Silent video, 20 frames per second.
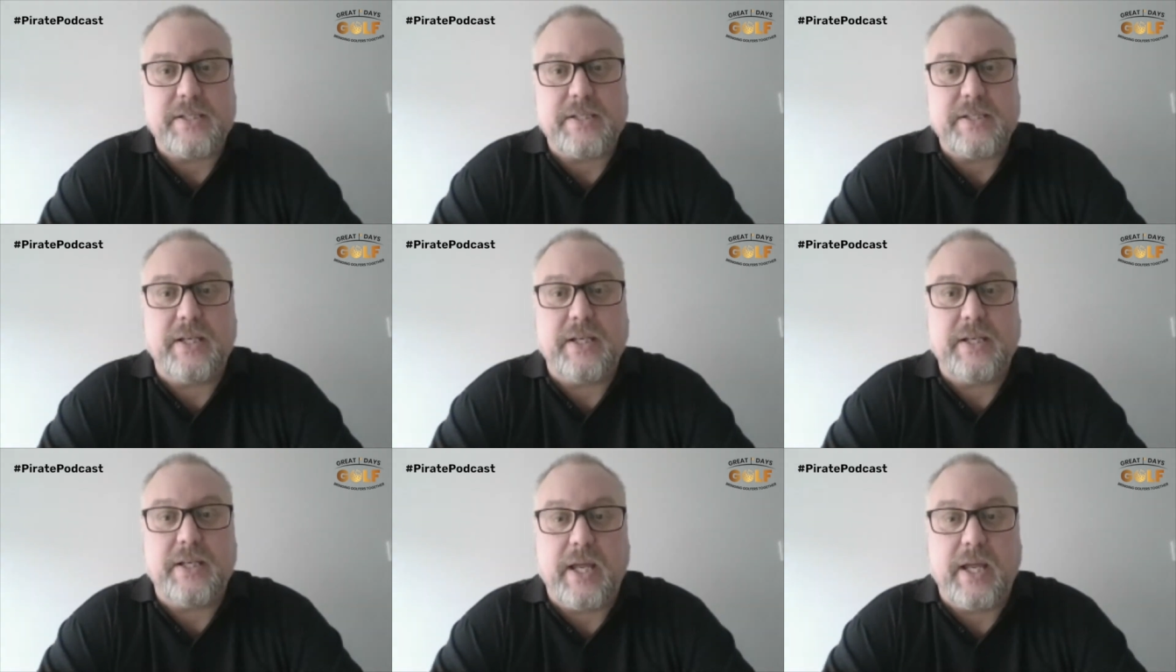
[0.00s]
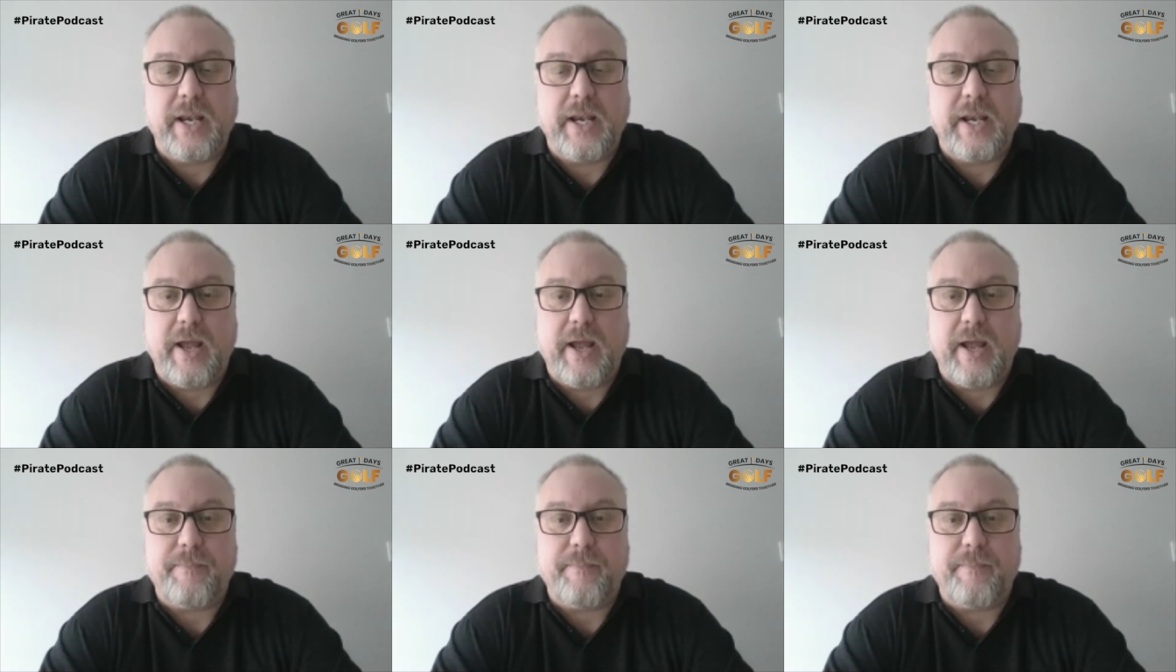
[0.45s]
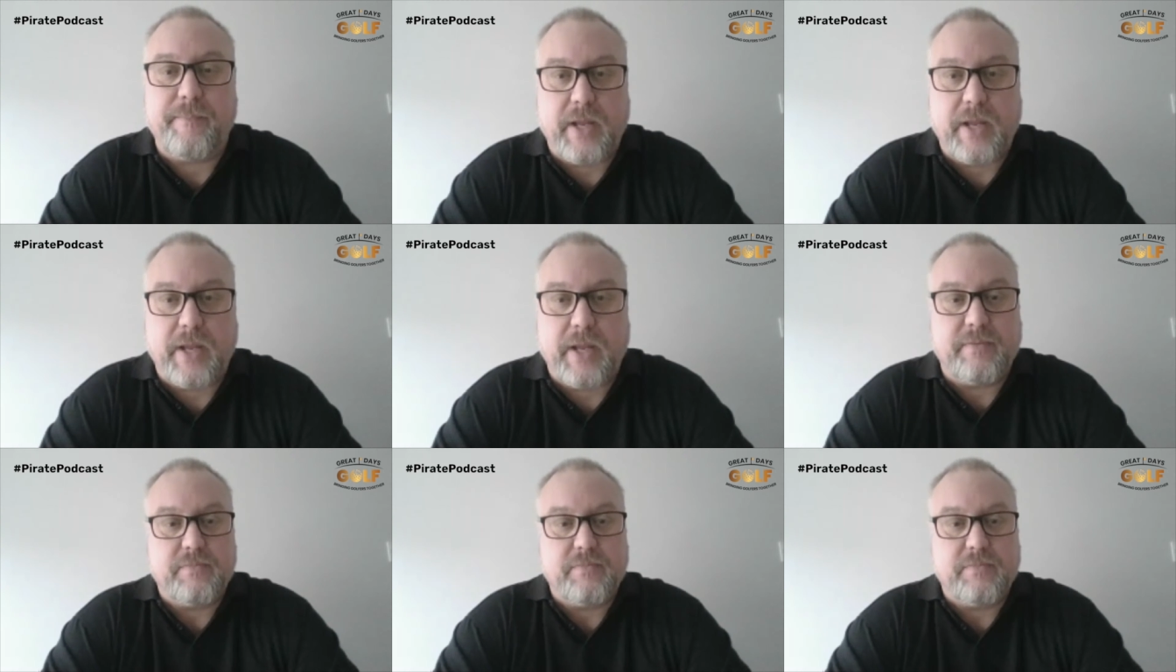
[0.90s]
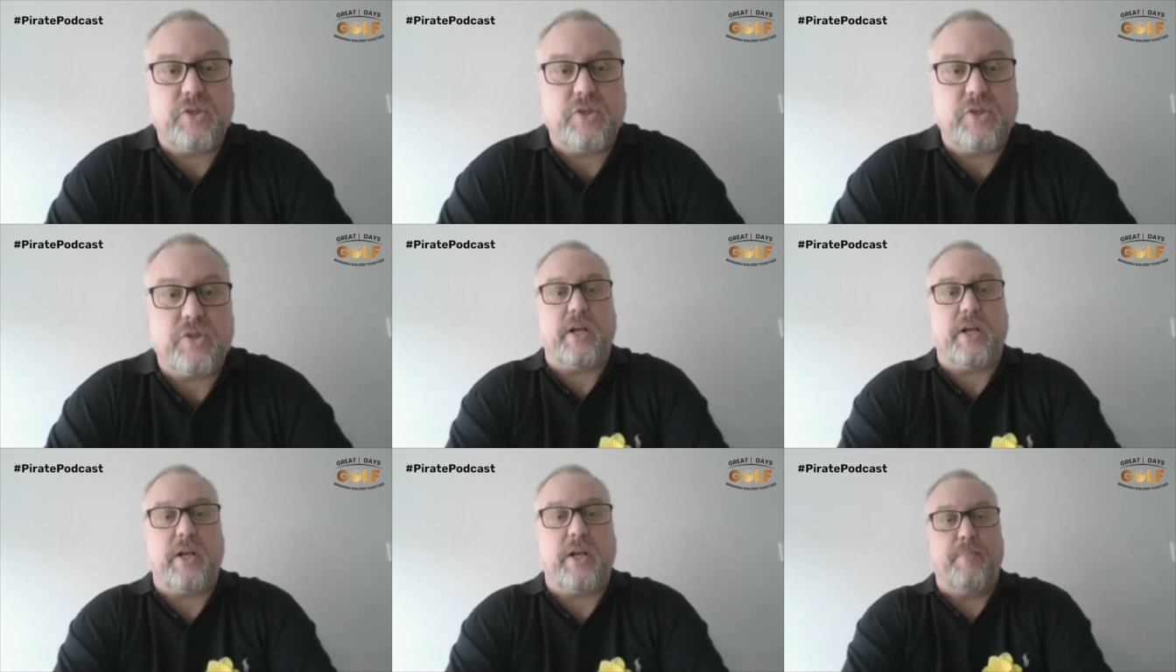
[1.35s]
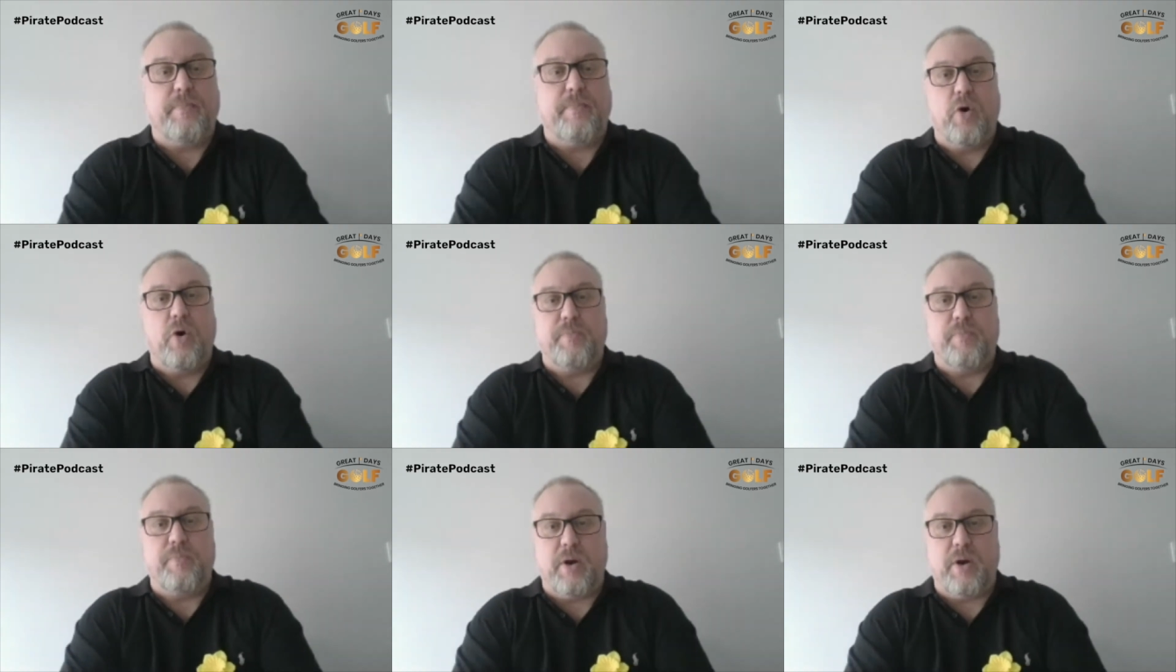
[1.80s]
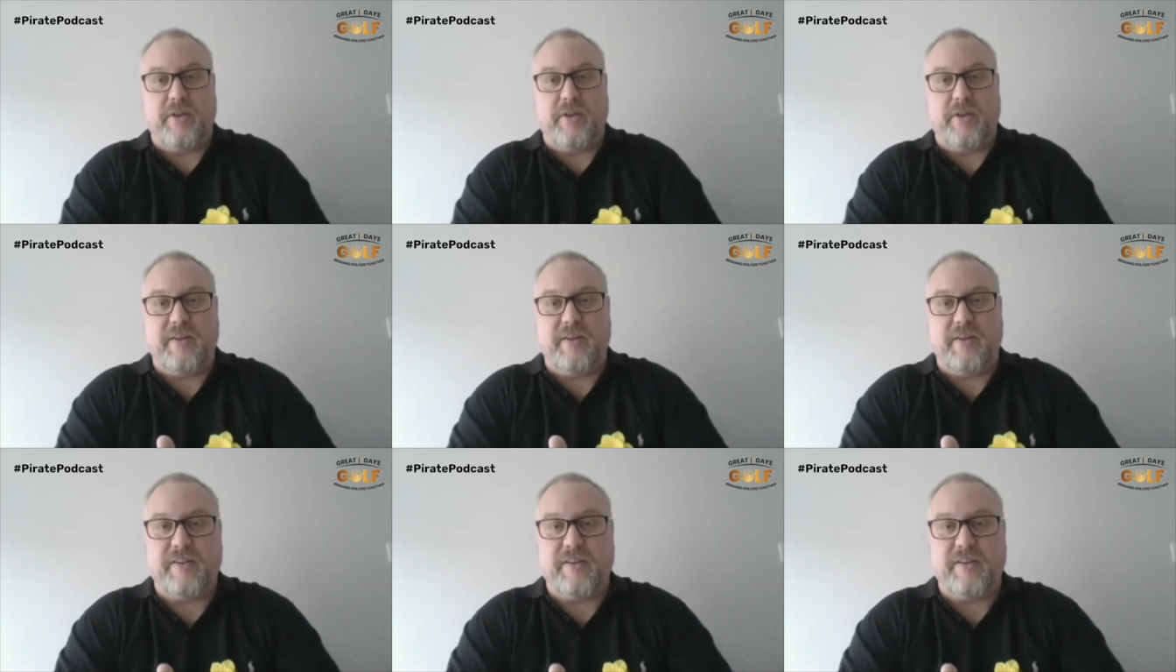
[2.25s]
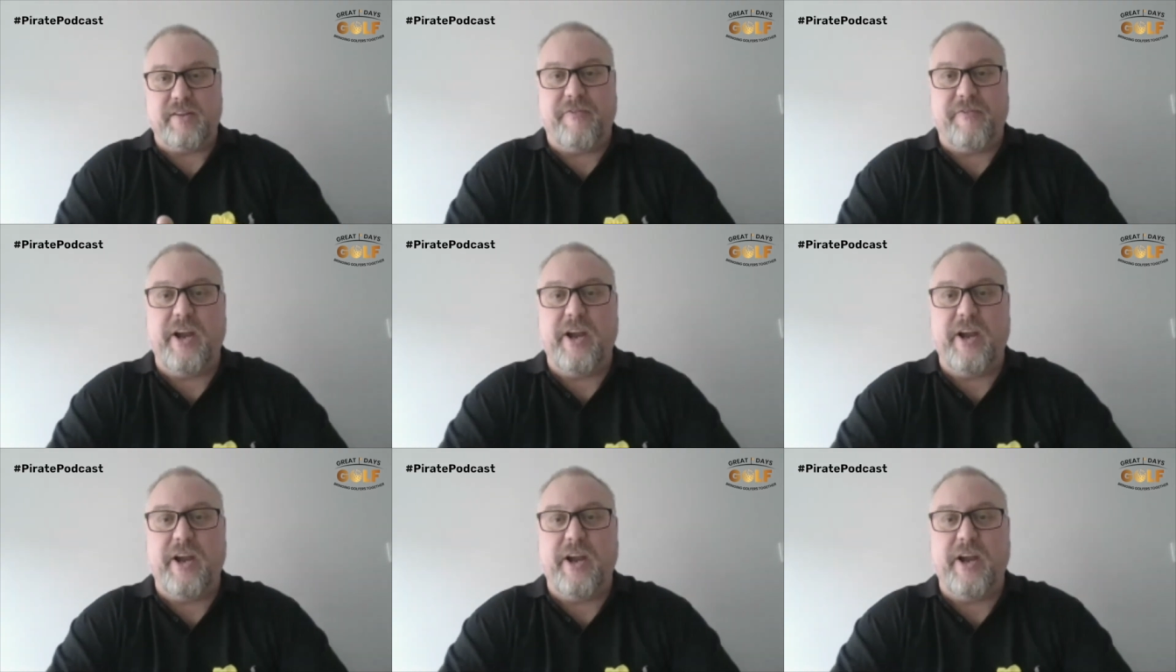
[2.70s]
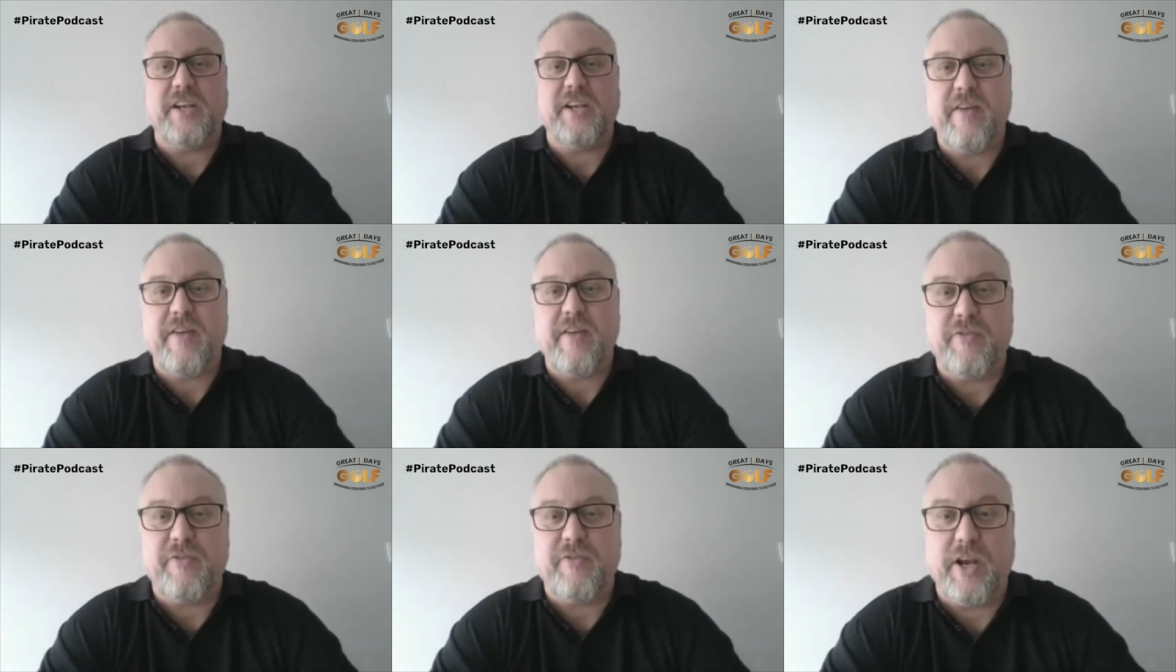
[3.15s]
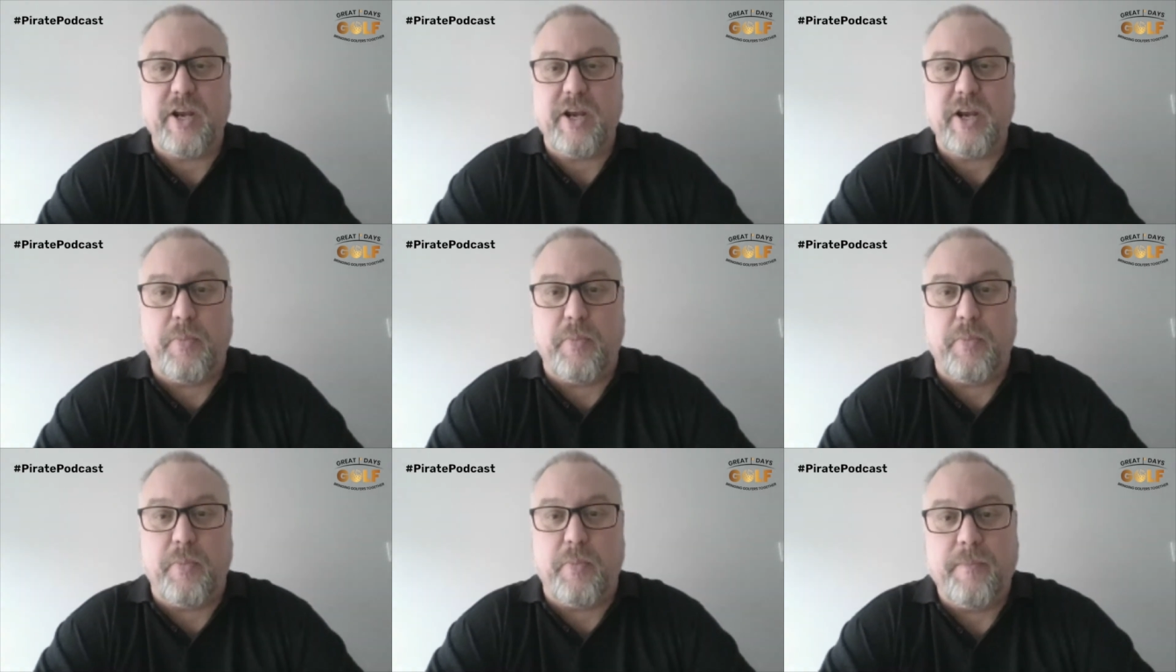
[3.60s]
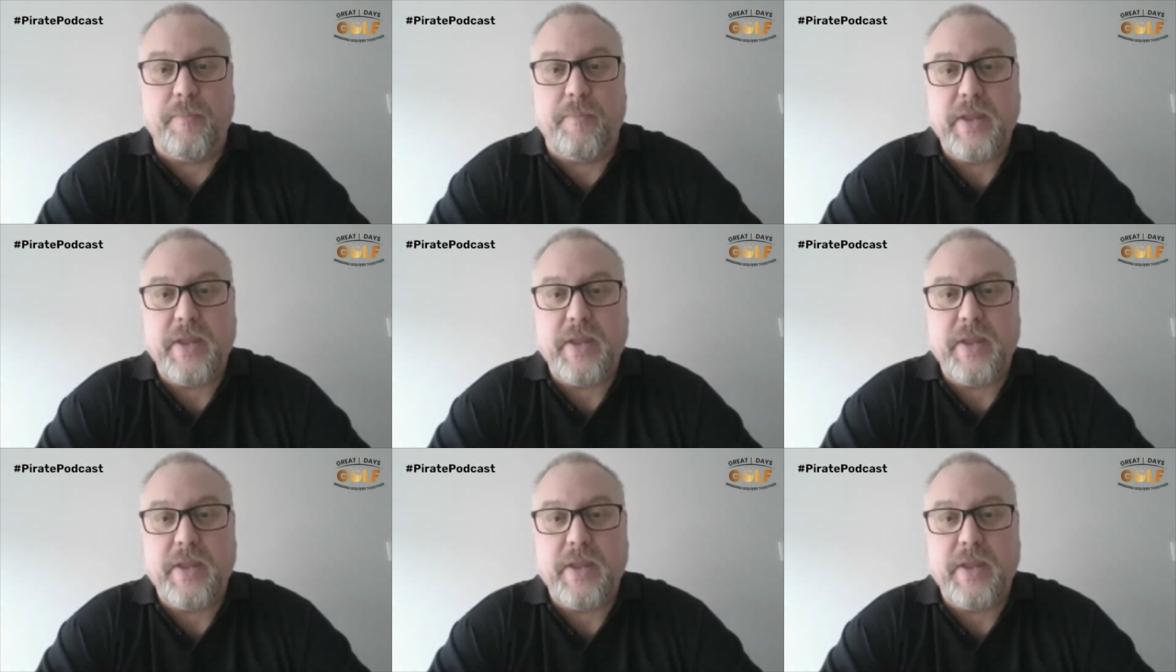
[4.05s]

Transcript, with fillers: And uh, I struck the ball, probably the, the finest I've ever hit a ball.